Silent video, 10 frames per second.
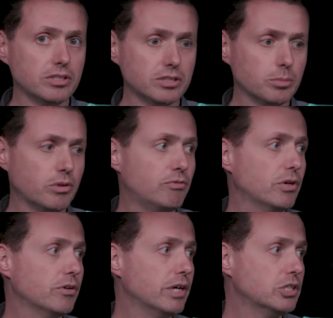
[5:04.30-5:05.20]
system
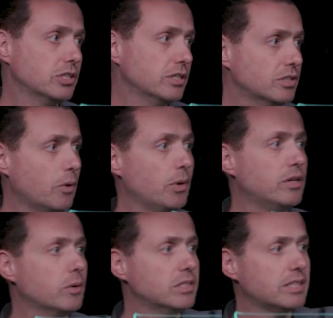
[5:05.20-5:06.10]
configuration is, and we
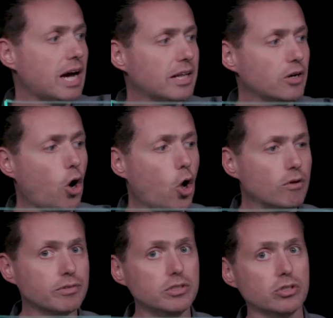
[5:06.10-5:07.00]
know exactly
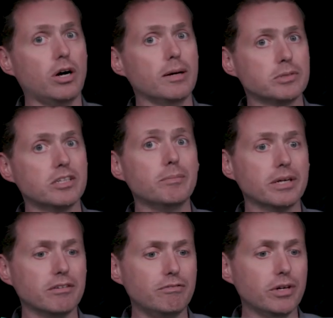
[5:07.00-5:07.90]
all of the jobs that have
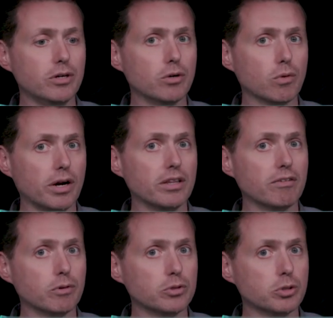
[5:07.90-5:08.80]
been configured to run in
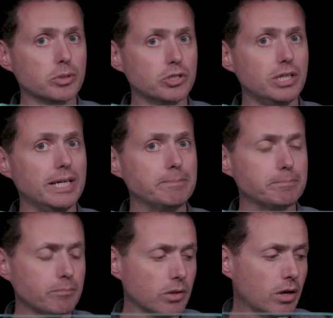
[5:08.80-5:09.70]
that virtual machine
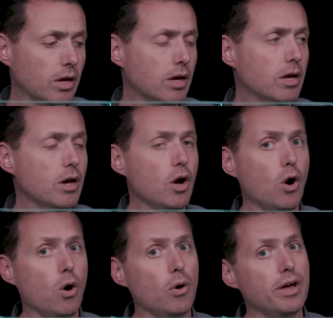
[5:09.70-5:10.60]

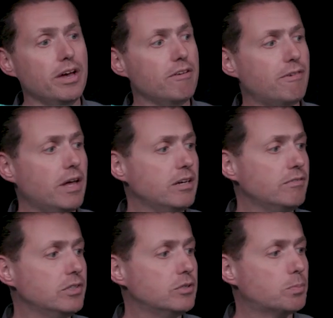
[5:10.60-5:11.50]
if any
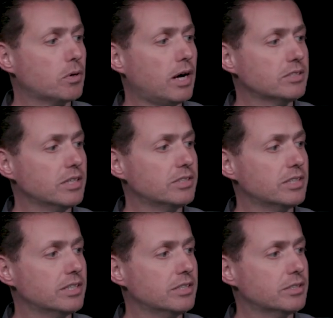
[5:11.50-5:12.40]
of these
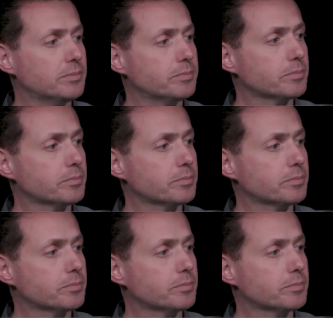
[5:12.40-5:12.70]
processes